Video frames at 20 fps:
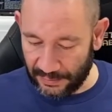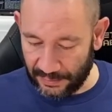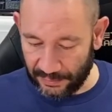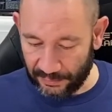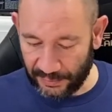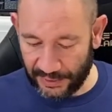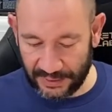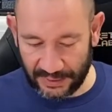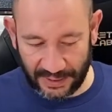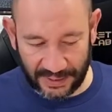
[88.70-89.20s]

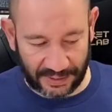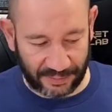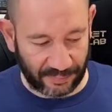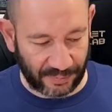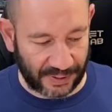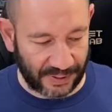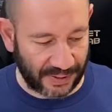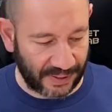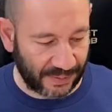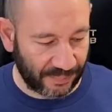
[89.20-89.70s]
When
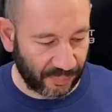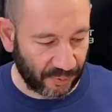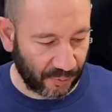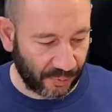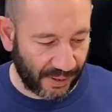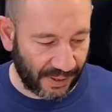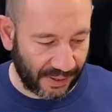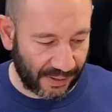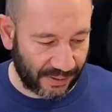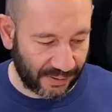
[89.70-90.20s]
they
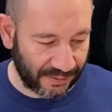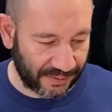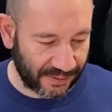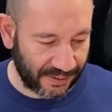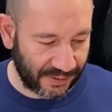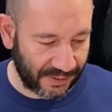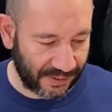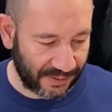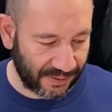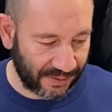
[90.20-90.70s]
brought out
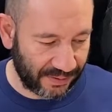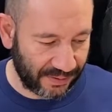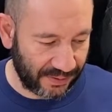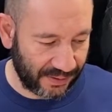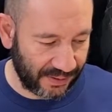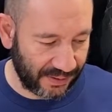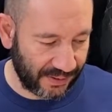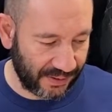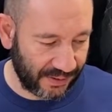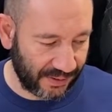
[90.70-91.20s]

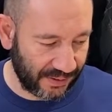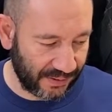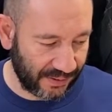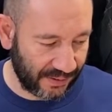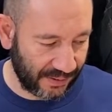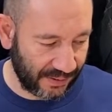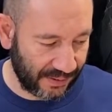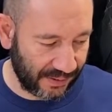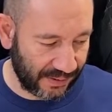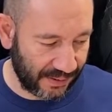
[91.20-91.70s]

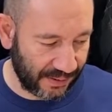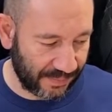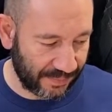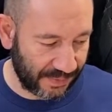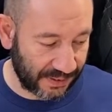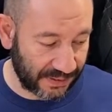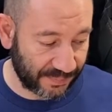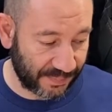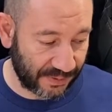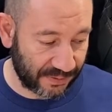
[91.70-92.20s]
the
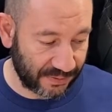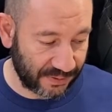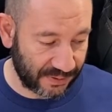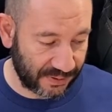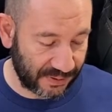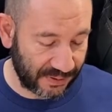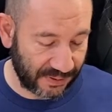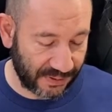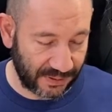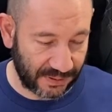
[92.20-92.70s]
I suppose
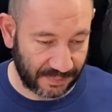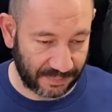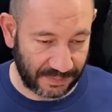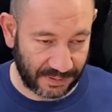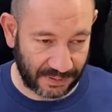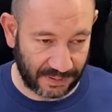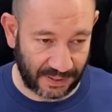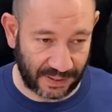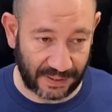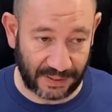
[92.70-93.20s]
the
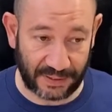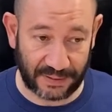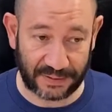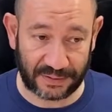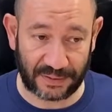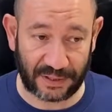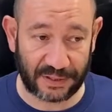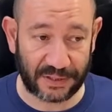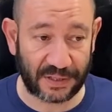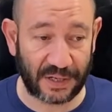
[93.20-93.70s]

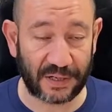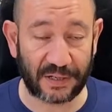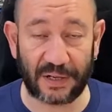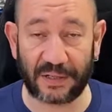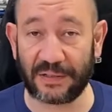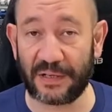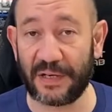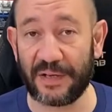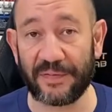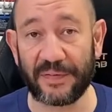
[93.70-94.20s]
latest I
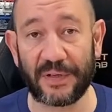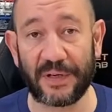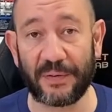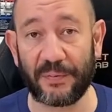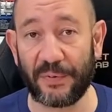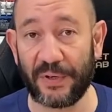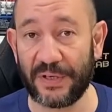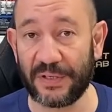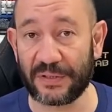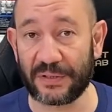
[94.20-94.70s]
don't even know
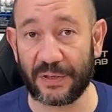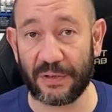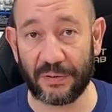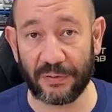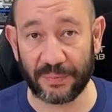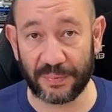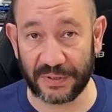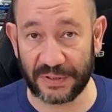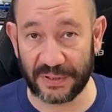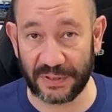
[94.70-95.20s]
what it's
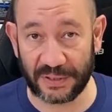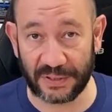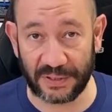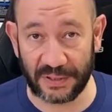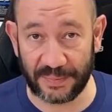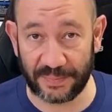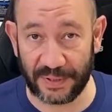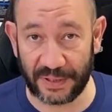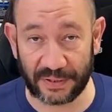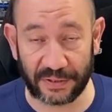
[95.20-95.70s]
called
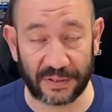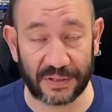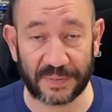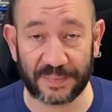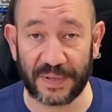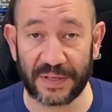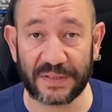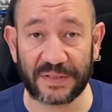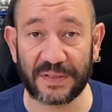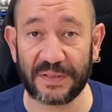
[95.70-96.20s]
particularly, but
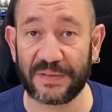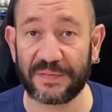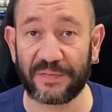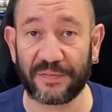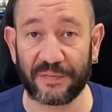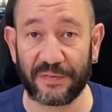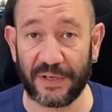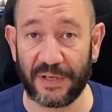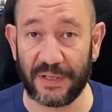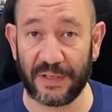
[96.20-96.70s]
Ghostbusters
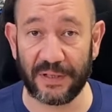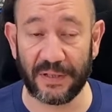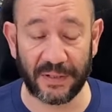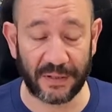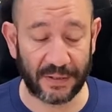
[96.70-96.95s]
3.